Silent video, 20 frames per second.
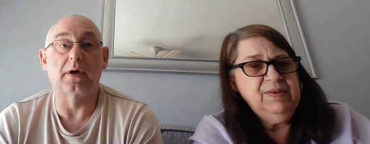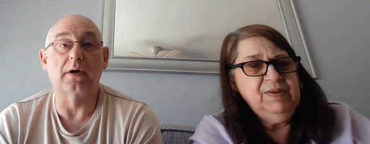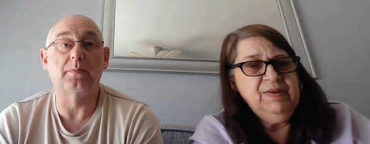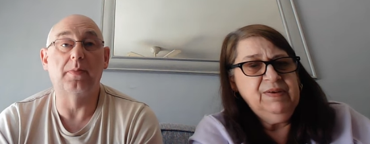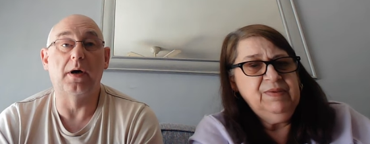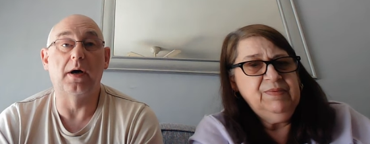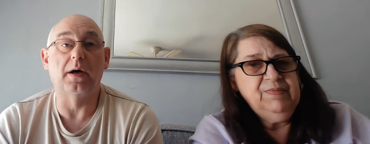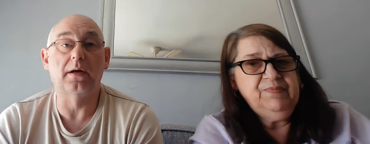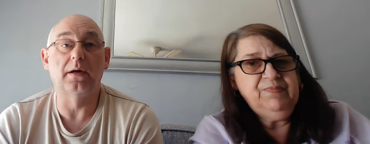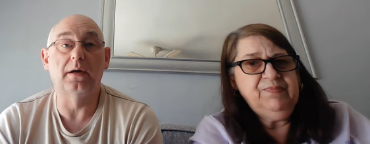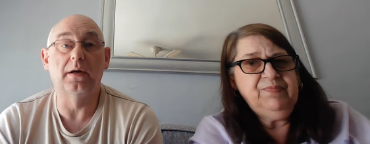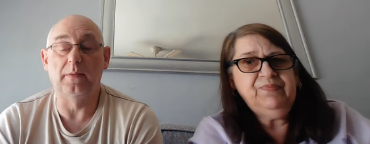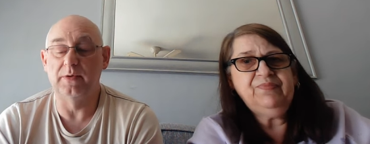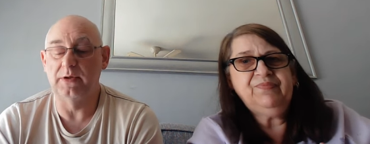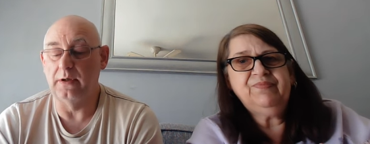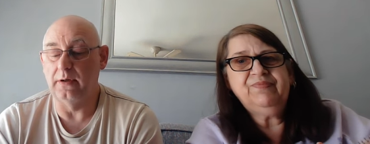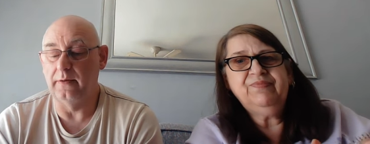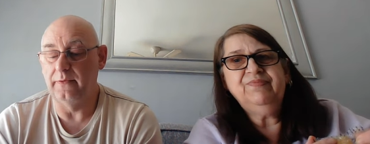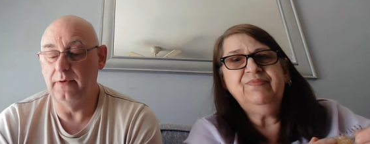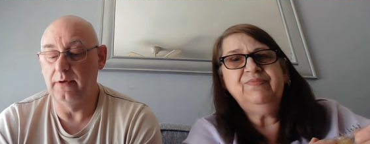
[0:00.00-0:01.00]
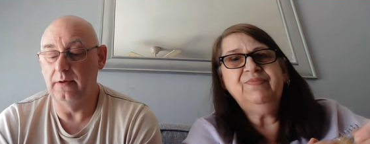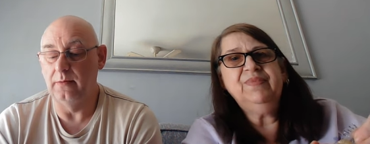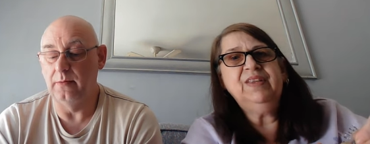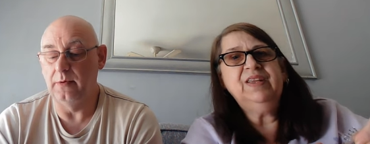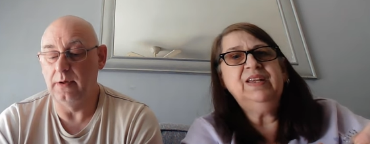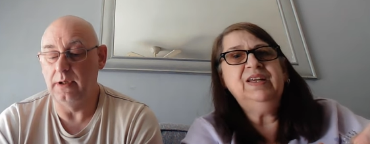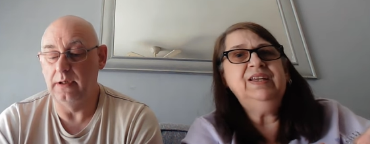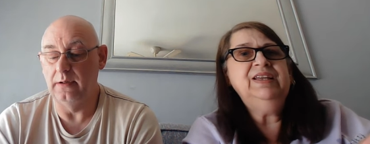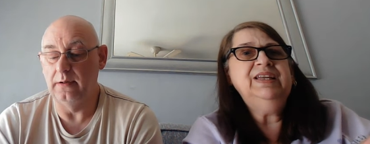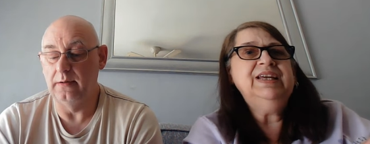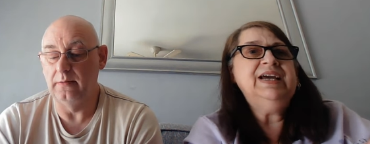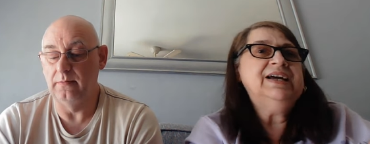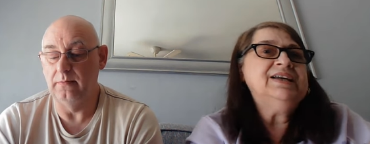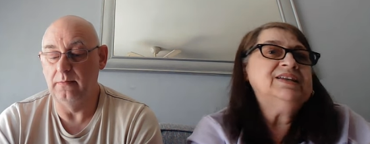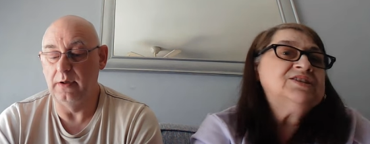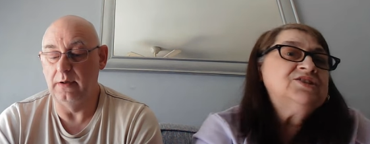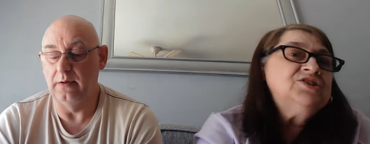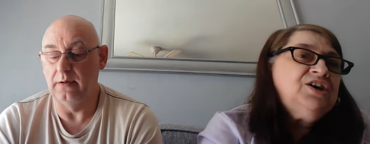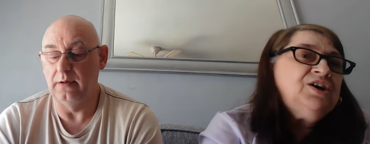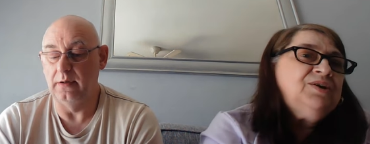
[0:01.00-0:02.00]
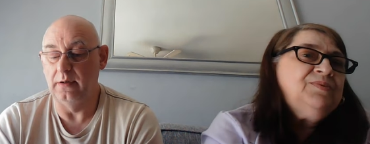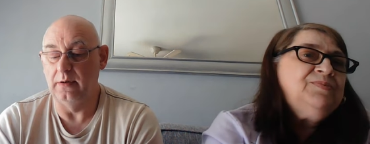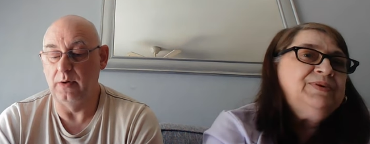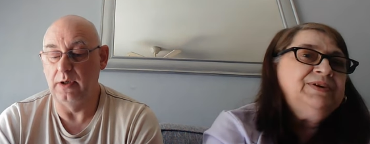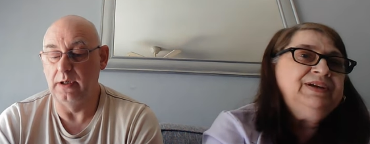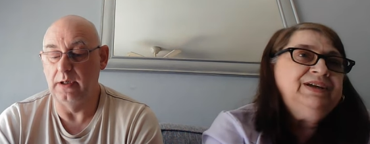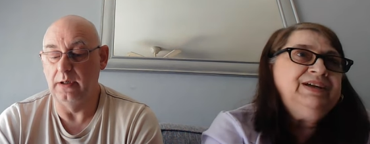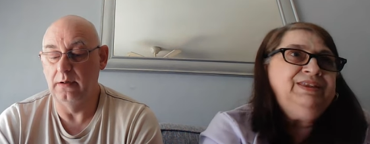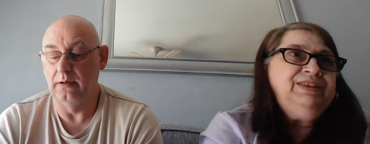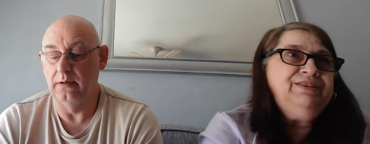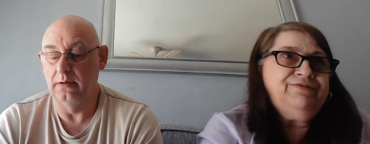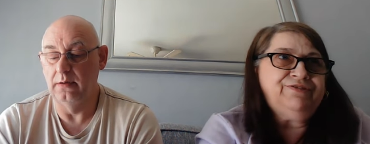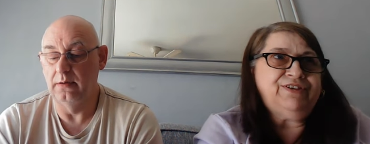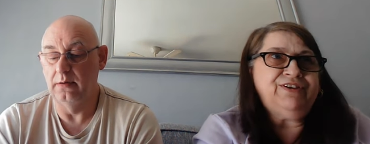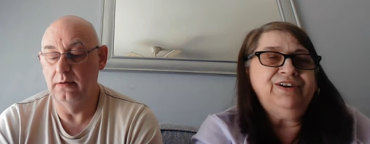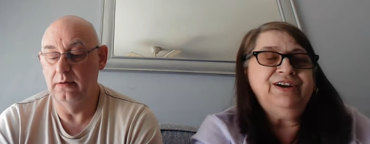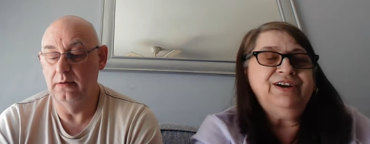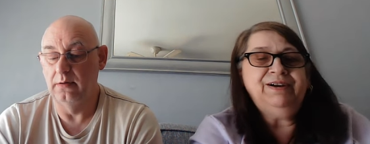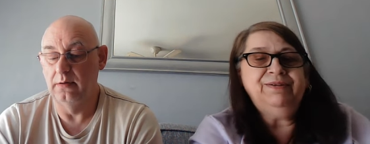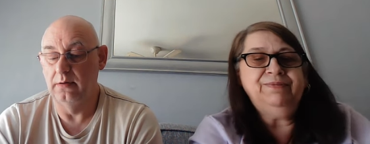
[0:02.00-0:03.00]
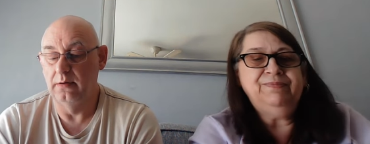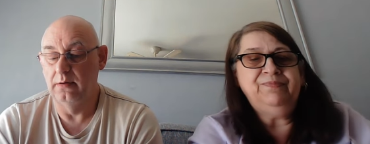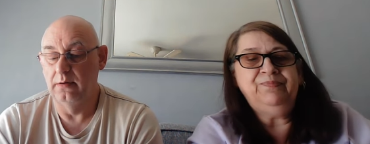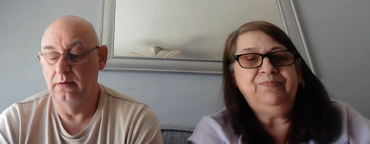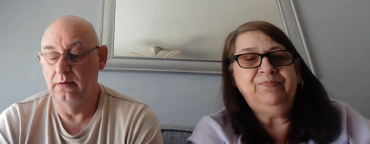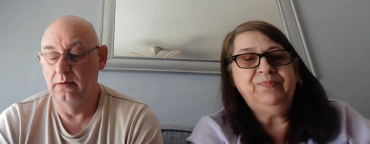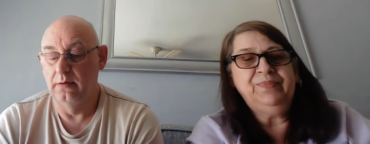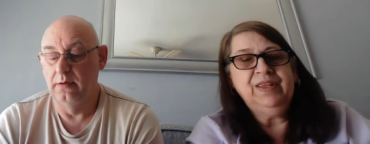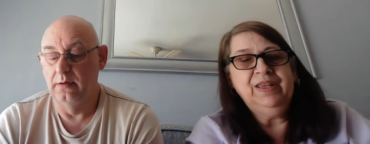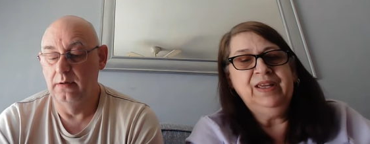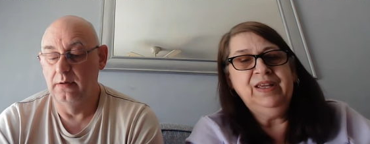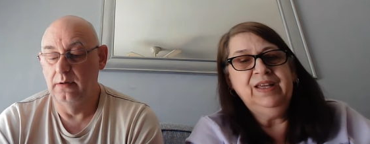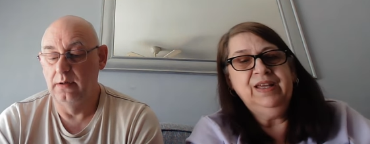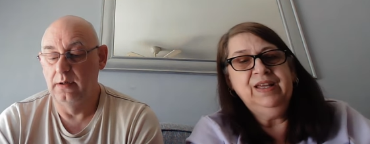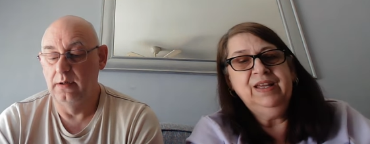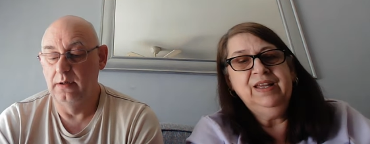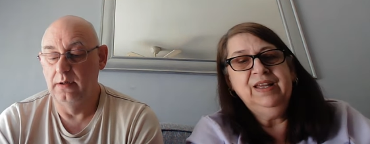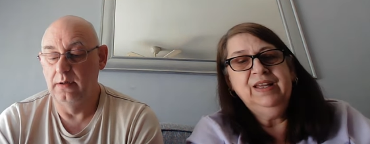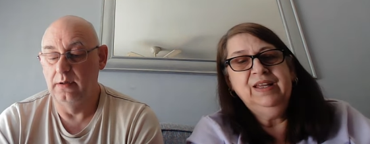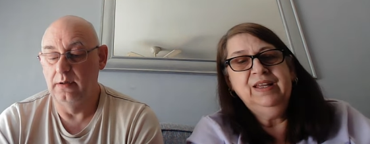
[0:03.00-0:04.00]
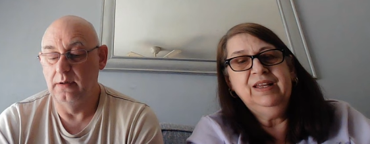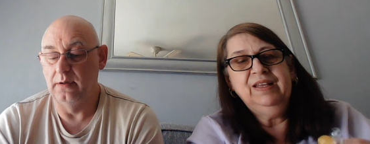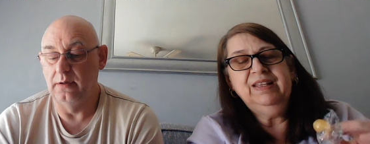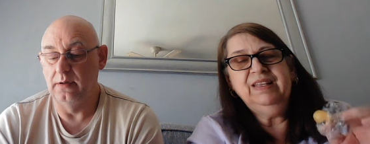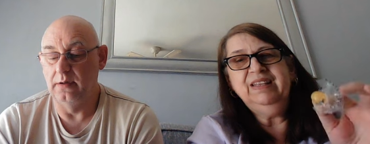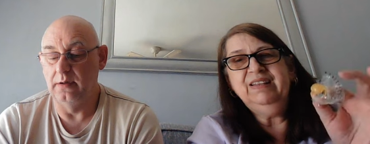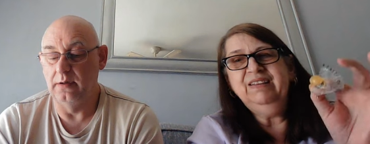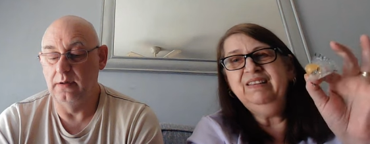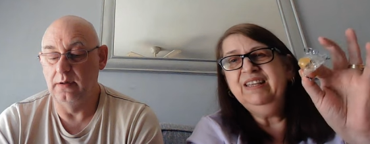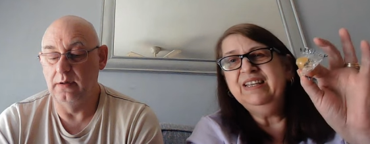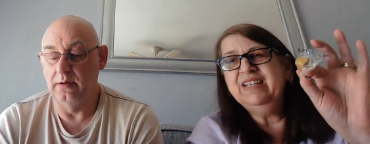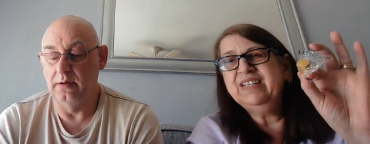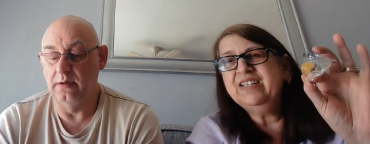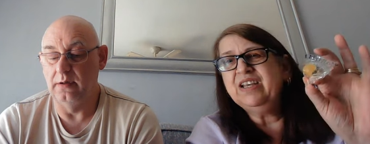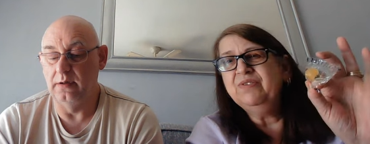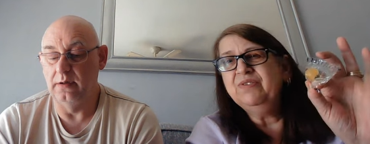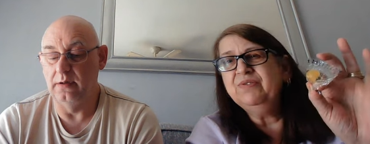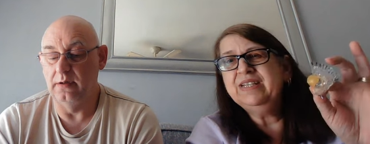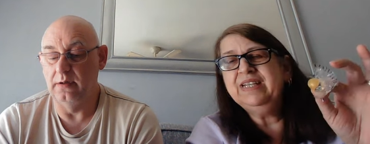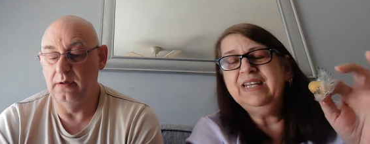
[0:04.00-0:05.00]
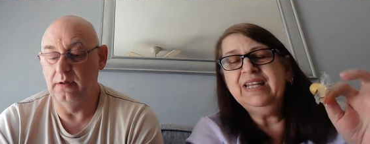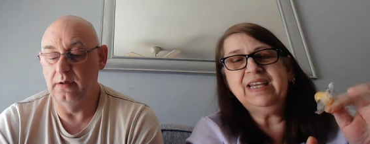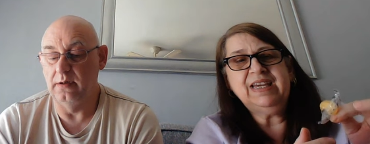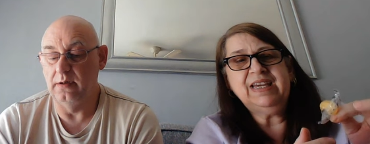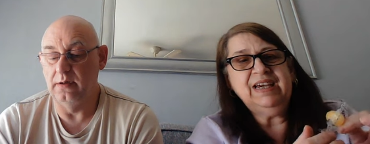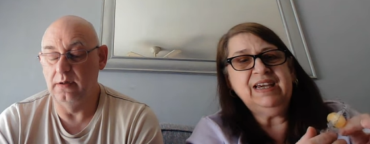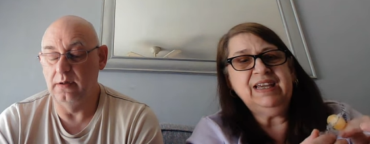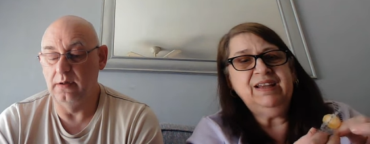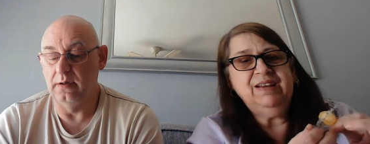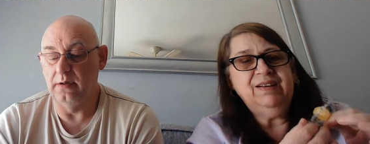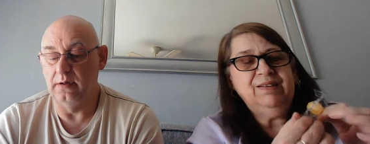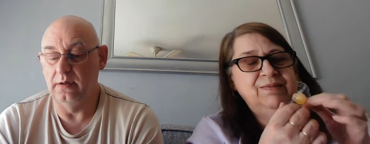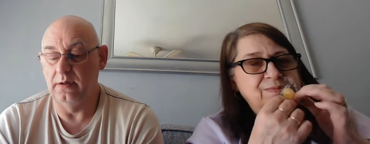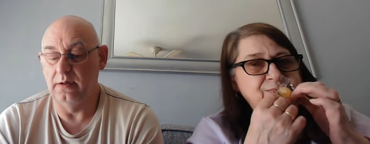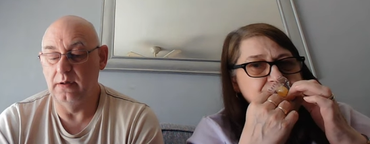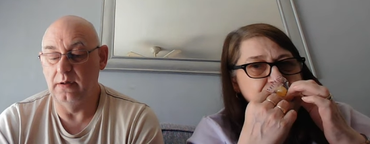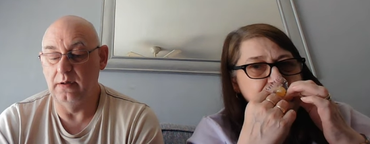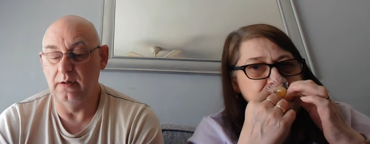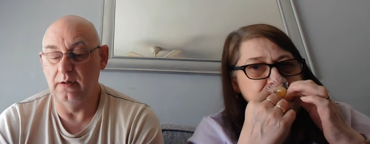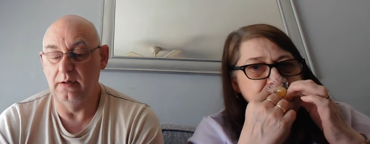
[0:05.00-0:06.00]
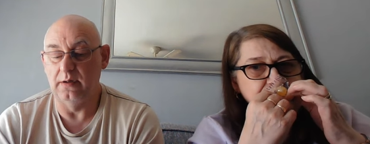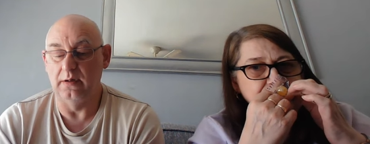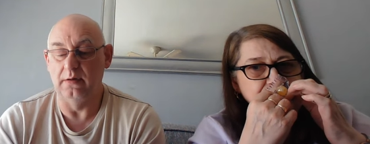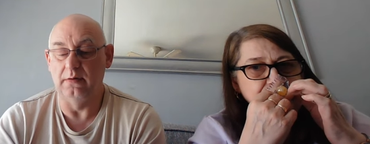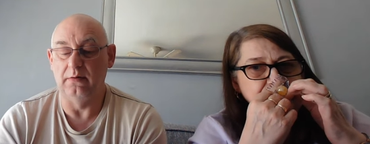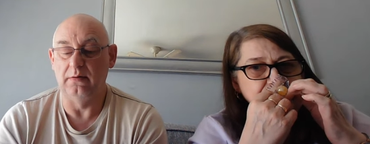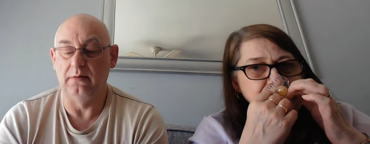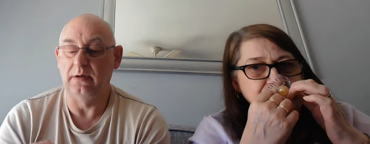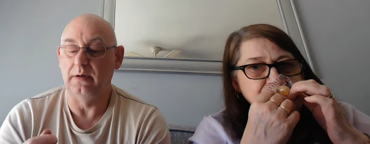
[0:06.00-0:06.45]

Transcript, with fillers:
Speaker 1: barking at himself in the, in the, yeah, in, stuck in the, window.
Speaker 2: in the fire. Oh, they're so sticky. Oh.